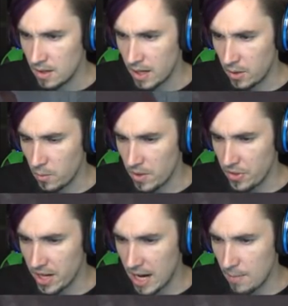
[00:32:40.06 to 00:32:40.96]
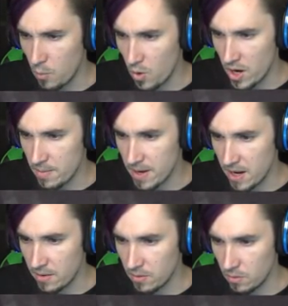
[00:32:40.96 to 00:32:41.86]
Okay, the one thing I'm worried
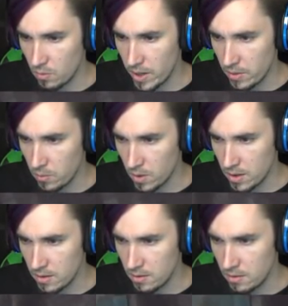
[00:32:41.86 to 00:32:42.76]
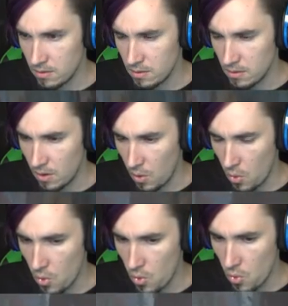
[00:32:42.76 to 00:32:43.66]
about... Wait, what?
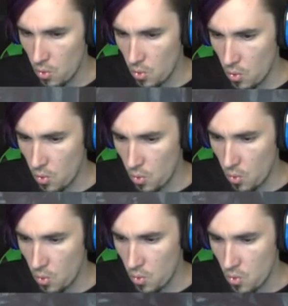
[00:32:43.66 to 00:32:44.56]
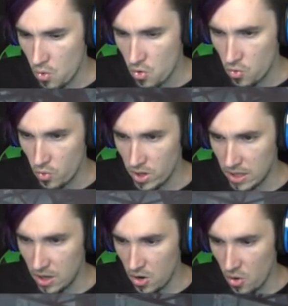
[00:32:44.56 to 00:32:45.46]
Oh.
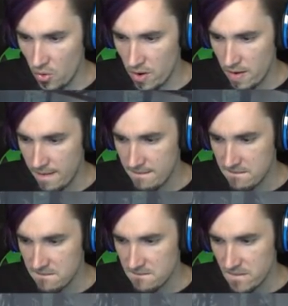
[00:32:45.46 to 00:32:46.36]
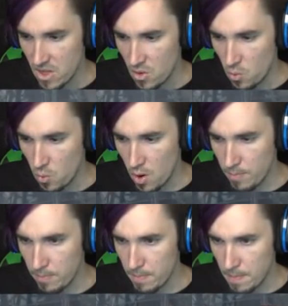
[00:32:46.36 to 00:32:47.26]
Reload. Whoop.